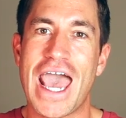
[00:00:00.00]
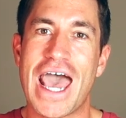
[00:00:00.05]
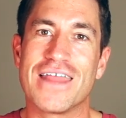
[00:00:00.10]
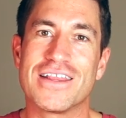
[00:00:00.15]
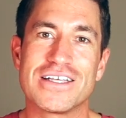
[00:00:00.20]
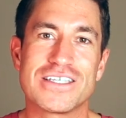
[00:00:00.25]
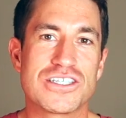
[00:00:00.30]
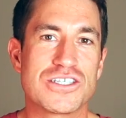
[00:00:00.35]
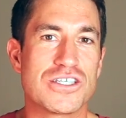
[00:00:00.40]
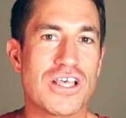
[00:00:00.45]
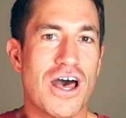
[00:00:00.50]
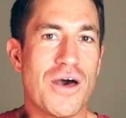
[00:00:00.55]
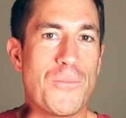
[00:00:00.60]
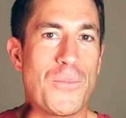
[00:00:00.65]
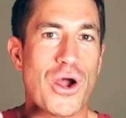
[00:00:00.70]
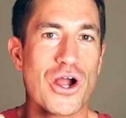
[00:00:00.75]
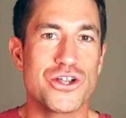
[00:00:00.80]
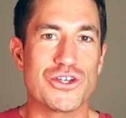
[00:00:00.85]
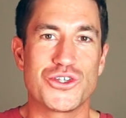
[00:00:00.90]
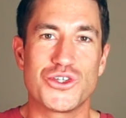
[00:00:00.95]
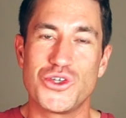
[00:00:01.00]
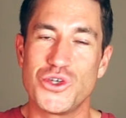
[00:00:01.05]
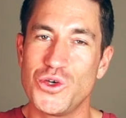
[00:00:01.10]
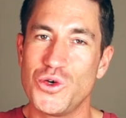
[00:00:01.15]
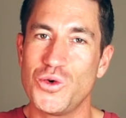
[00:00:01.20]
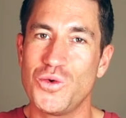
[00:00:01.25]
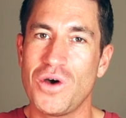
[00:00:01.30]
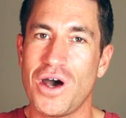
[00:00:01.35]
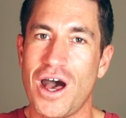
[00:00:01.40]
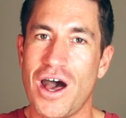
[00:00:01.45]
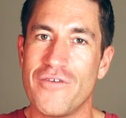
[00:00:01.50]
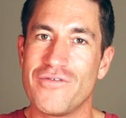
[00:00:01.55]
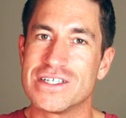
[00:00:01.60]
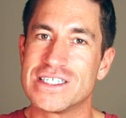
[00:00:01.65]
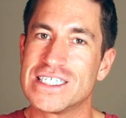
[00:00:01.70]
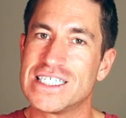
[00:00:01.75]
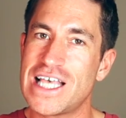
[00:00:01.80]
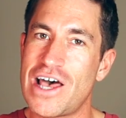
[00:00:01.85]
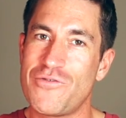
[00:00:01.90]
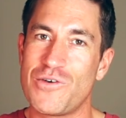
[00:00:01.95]
And this is part two of a
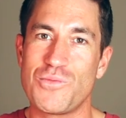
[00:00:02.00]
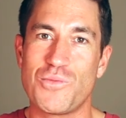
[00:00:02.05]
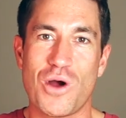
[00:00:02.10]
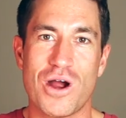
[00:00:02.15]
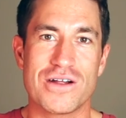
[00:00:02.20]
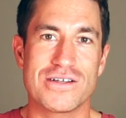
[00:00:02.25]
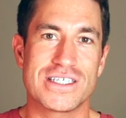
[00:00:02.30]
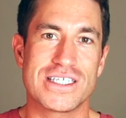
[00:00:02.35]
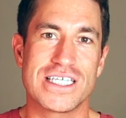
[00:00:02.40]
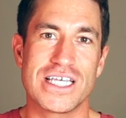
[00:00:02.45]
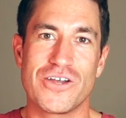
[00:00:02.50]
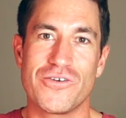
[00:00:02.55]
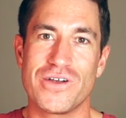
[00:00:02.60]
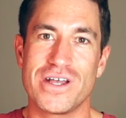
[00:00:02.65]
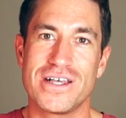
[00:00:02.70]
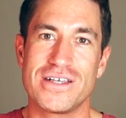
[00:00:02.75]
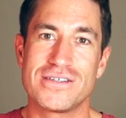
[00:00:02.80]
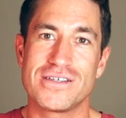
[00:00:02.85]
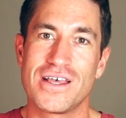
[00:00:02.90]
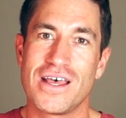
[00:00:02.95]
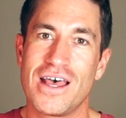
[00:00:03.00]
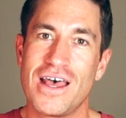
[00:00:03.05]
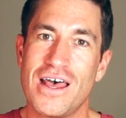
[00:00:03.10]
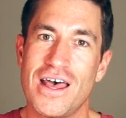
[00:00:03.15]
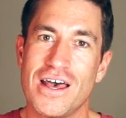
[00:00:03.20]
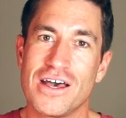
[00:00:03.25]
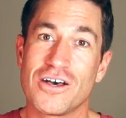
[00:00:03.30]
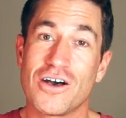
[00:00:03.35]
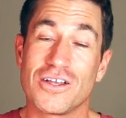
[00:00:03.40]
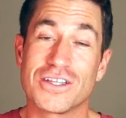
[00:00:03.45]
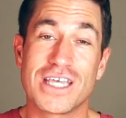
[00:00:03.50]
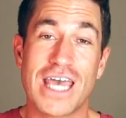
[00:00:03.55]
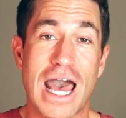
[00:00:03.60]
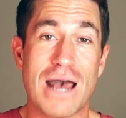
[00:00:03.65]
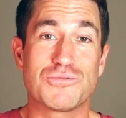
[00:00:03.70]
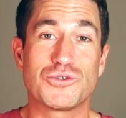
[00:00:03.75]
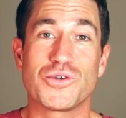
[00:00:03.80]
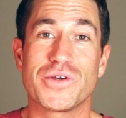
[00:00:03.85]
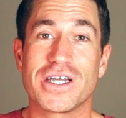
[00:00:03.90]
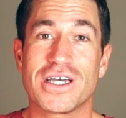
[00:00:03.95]
seven part series called
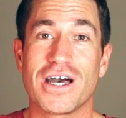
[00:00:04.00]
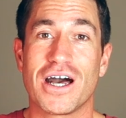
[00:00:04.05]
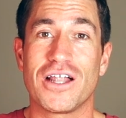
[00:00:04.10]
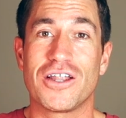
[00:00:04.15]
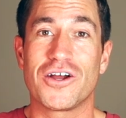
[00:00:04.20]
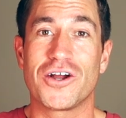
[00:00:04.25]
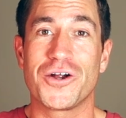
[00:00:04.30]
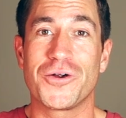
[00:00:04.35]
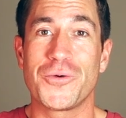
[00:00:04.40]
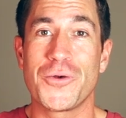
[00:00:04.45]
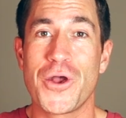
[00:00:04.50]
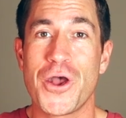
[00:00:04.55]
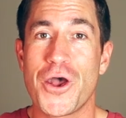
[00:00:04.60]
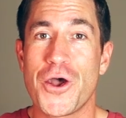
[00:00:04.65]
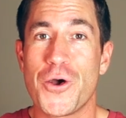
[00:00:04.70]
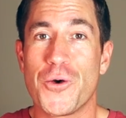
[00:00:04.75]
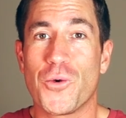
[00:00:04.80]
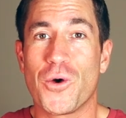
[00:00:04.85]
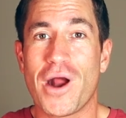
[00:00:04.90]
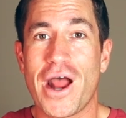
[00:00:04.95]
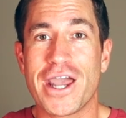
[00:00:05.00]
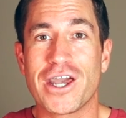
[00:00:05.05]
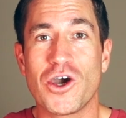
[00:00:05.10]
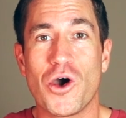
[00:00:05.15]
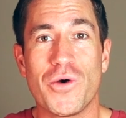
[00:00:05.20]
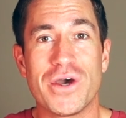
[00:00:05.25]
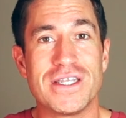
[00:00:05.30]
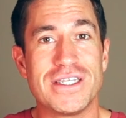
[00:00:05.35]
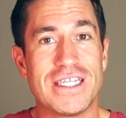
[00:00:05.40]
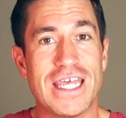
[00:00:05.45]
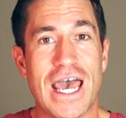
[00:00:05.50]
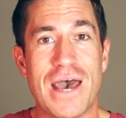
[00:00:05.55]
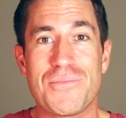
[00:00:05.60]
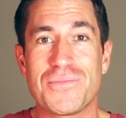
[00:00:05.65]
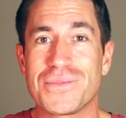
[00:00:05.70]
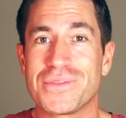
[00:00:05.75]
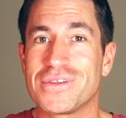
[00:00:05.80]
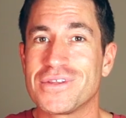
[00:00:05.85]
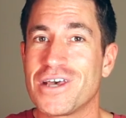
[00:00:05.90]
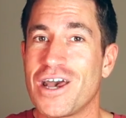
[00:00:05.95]
Capturing Color where I go in
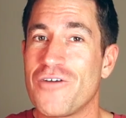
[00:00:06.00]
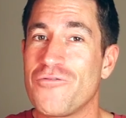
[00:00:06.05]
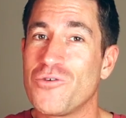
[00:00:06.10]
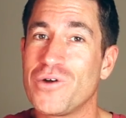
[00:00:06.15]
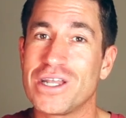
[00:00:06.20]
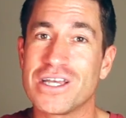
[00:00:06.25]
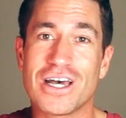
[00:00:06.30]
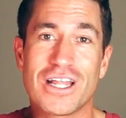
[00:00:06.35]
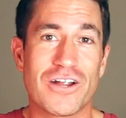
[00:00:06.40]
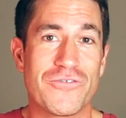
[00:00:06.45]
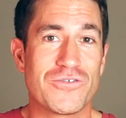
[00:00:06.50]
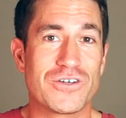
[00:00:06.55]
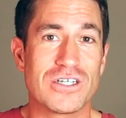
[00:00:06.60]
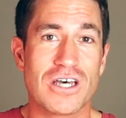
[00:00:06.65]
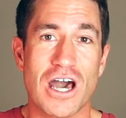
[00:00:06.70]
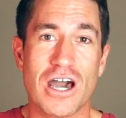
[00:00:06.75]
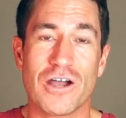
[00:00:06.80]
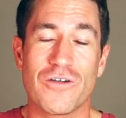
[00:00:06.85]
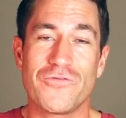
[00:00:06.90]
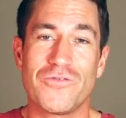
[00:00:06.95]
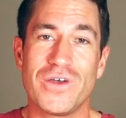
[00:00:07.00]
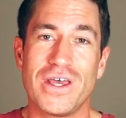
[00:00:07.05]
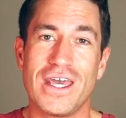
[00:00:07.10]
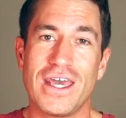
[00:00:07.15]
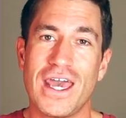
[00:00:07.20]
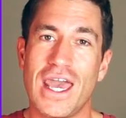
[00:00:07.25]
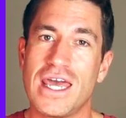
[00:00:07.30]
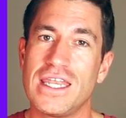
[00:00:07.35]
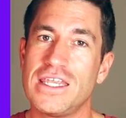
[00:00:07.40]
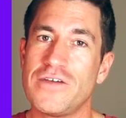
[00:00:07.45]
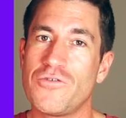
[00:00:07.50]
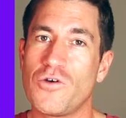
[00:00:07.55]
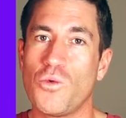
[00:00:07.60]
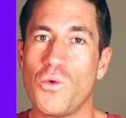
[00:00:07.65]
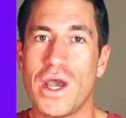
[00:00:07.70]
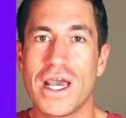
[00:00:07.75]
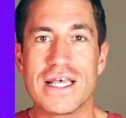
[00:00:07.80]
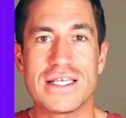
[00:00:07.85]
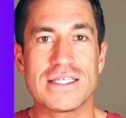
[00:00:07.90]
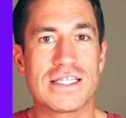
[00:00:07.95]
depth covering color photography and different
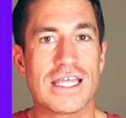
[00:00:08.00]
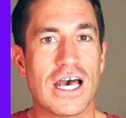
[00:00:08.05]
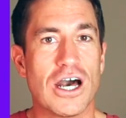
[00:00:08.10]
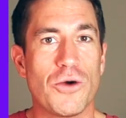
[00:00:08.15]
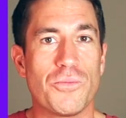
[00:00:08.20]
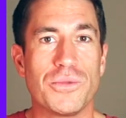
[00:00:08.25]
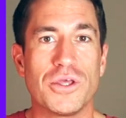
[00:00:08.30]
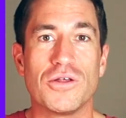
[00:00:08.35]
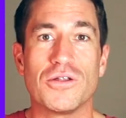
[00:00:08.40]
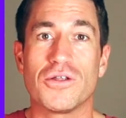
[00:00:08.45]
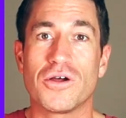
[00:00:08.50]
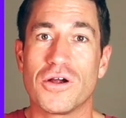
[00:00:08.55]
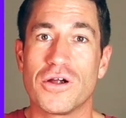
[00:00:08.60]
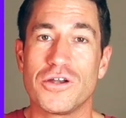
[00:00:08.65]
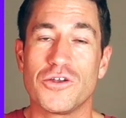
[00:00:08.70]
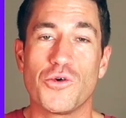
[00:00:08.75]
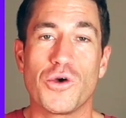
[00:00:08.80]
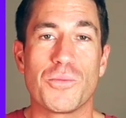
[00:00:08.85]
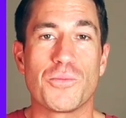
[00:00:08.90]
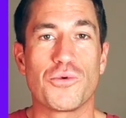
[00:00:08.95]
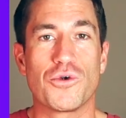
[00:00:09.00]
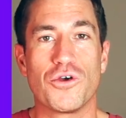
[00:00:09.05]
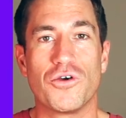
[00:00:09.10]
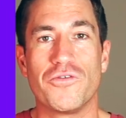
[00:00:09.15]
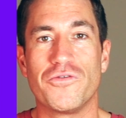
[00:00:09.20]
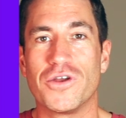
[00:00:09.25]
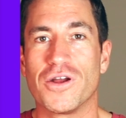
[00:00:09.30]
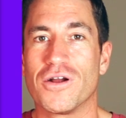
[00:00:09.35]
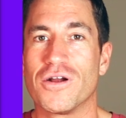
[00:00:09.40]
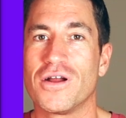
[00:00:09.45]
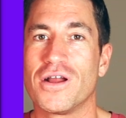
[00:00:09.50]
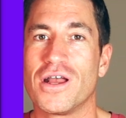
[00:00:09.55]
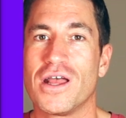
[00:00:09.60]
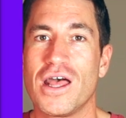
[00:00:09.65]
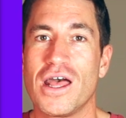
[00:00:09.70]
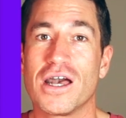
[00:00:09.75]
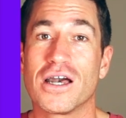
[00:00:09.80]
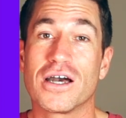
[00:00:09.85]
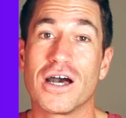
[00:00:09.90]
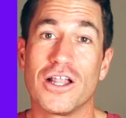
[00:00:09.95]
ways to help you learn to improve your
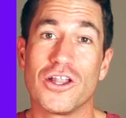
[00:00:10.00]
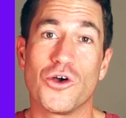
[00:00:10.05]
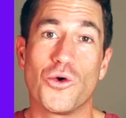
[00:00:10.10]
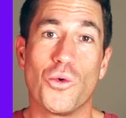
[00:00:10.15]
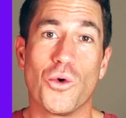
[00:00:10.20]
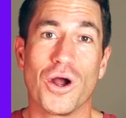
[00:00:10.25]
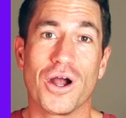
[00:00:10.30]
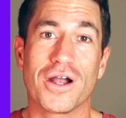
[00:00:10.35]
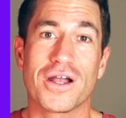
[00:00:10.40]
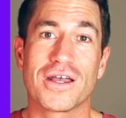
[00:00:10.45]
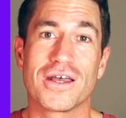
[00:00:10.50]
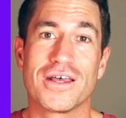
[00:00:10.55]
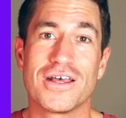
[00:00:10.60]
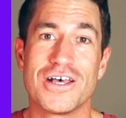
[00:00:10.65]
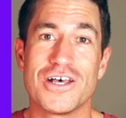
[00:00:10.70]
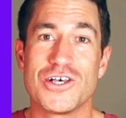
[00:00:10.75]
color work.